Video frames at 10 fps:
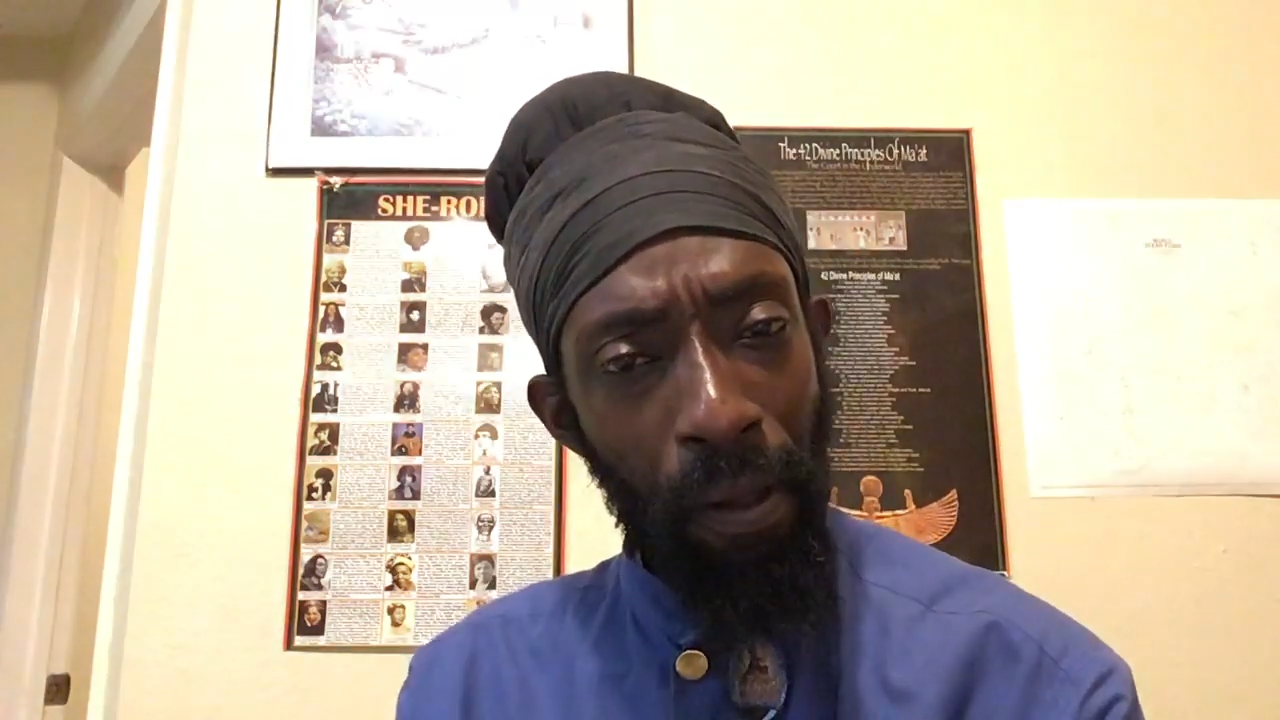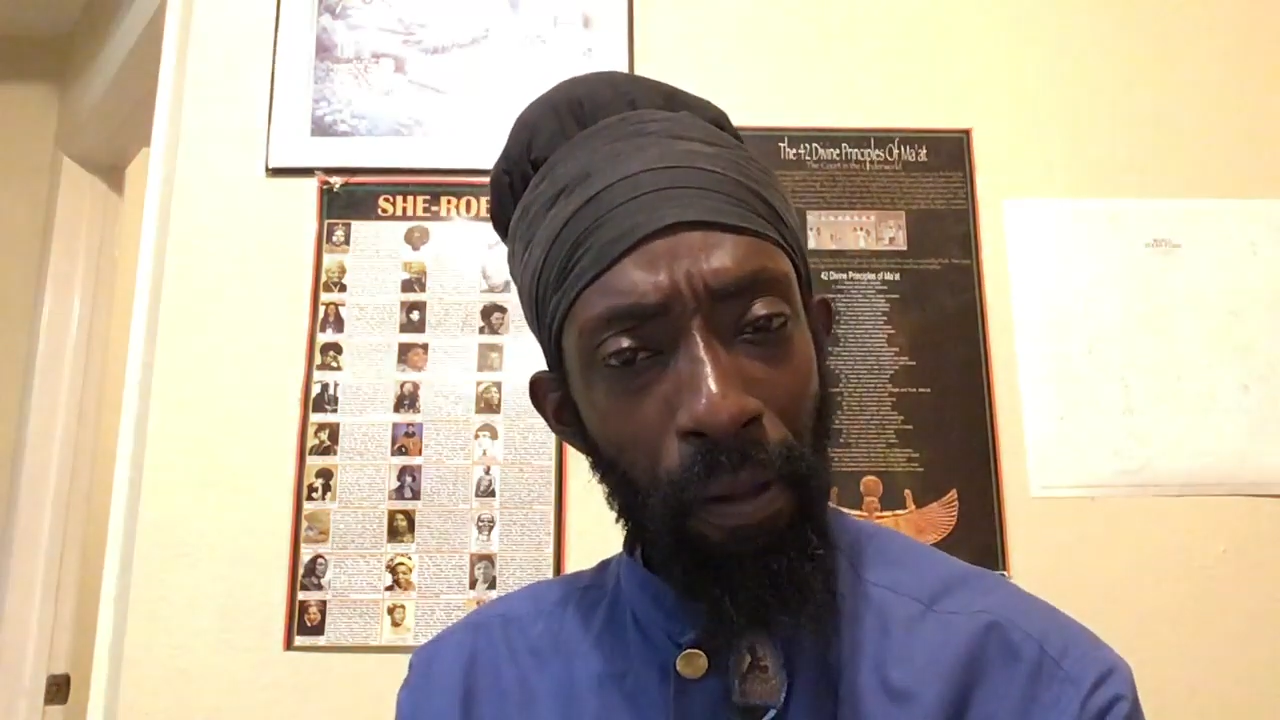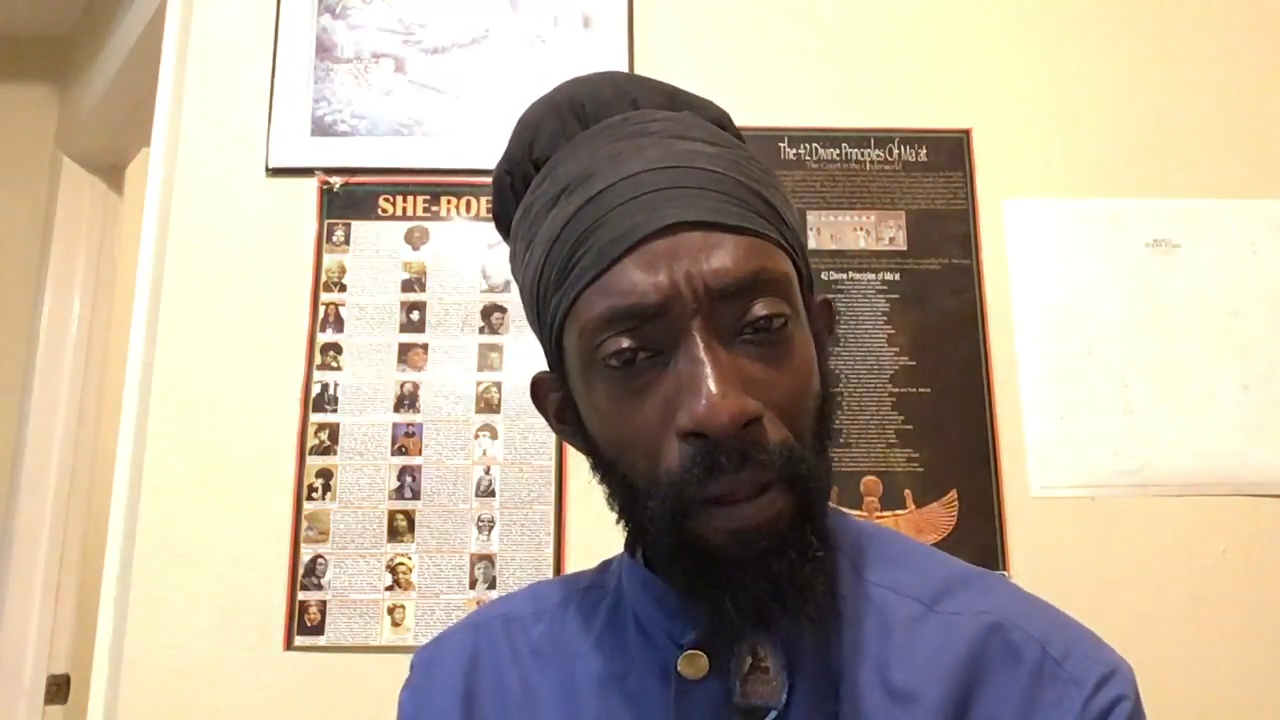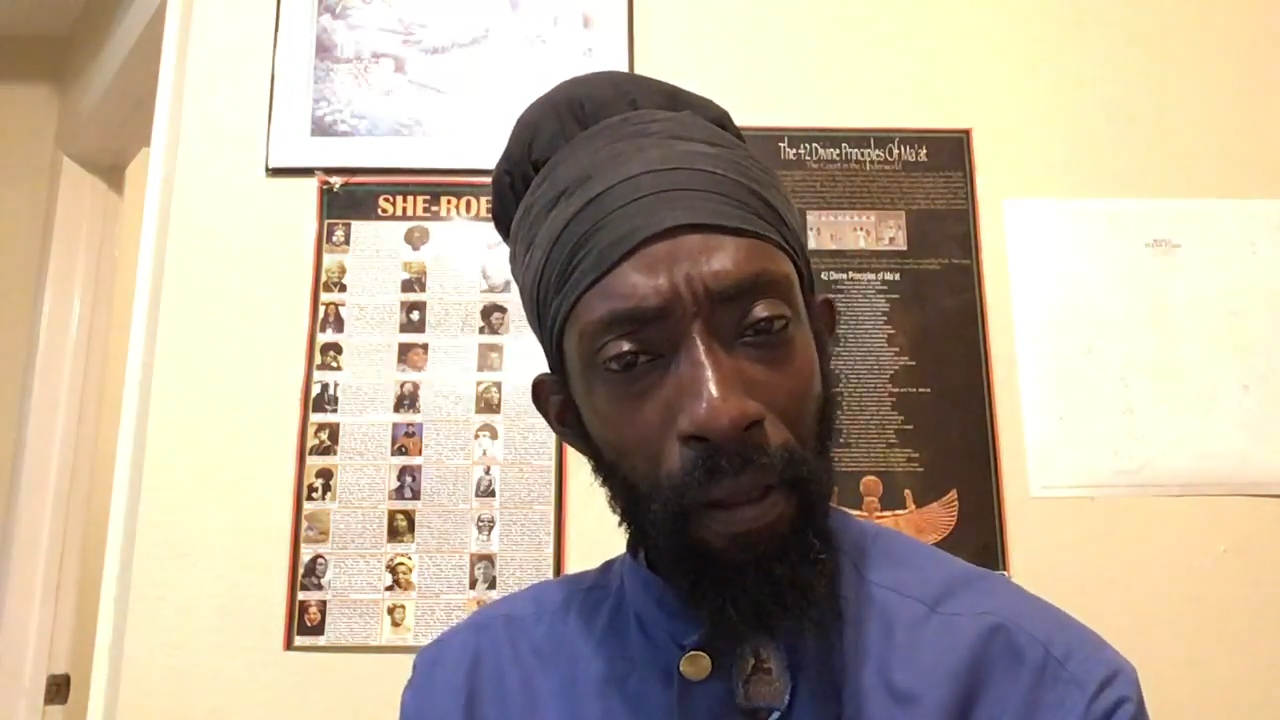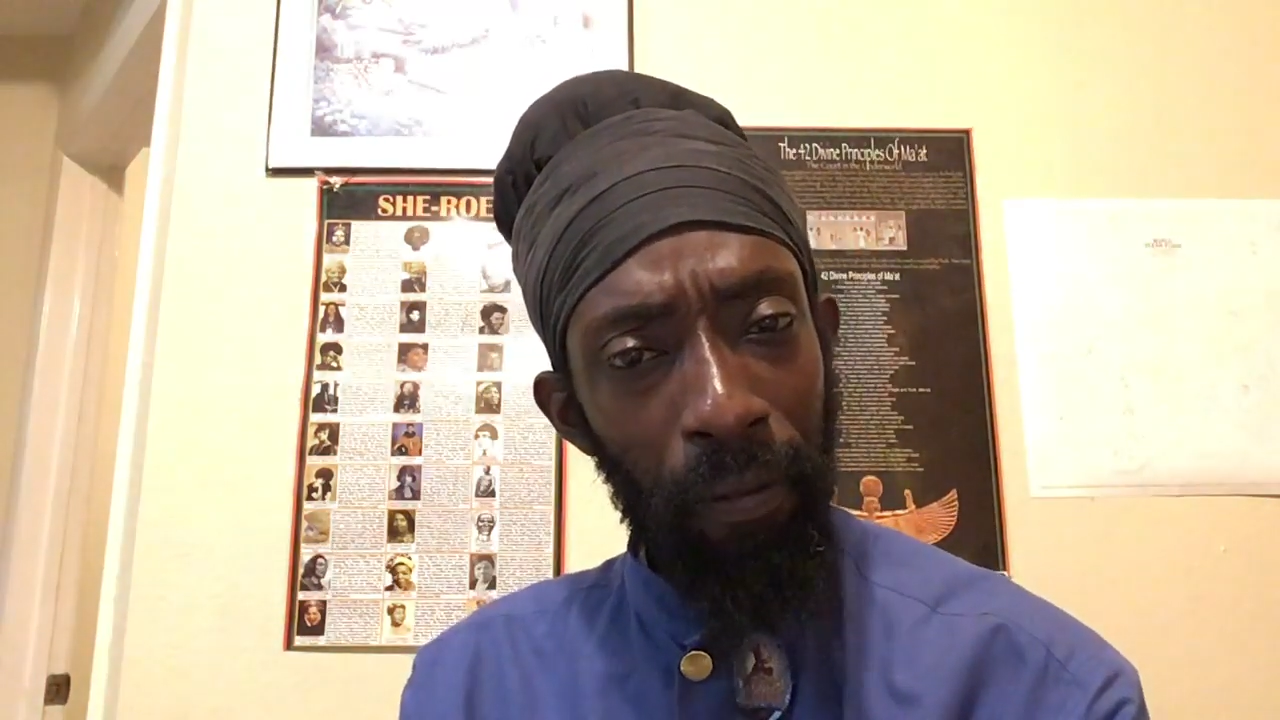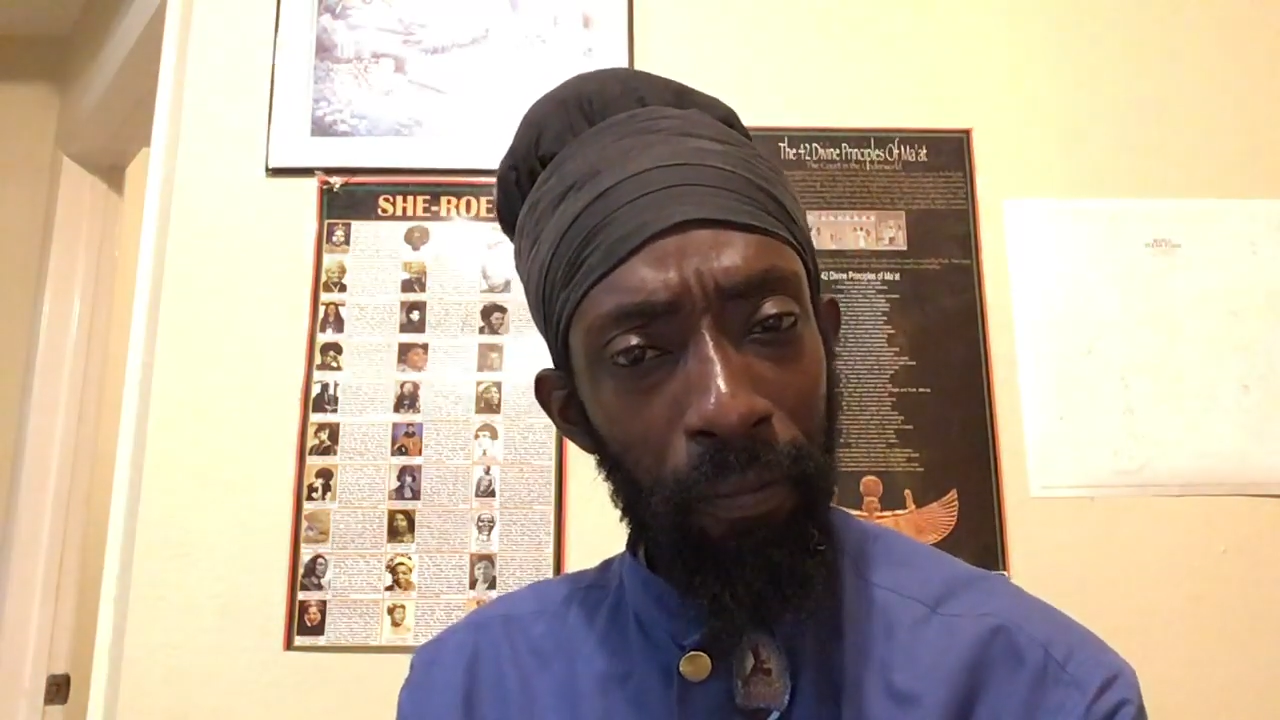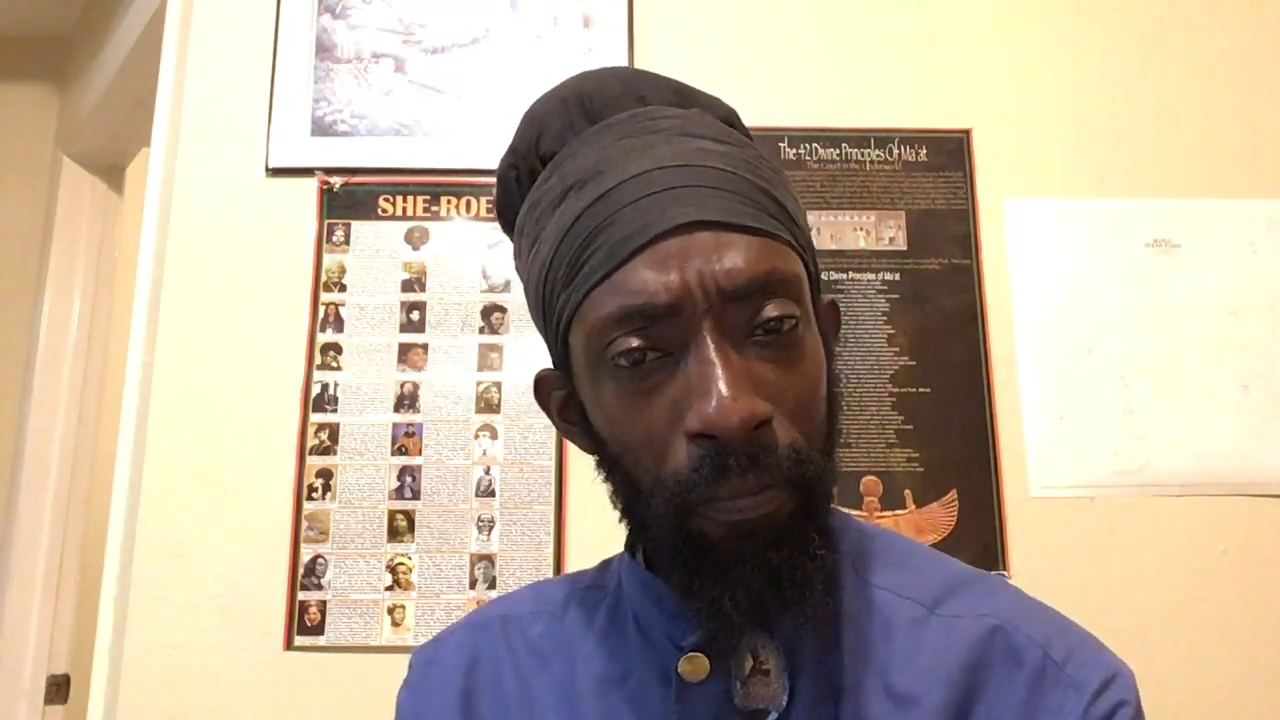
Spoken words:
Okay.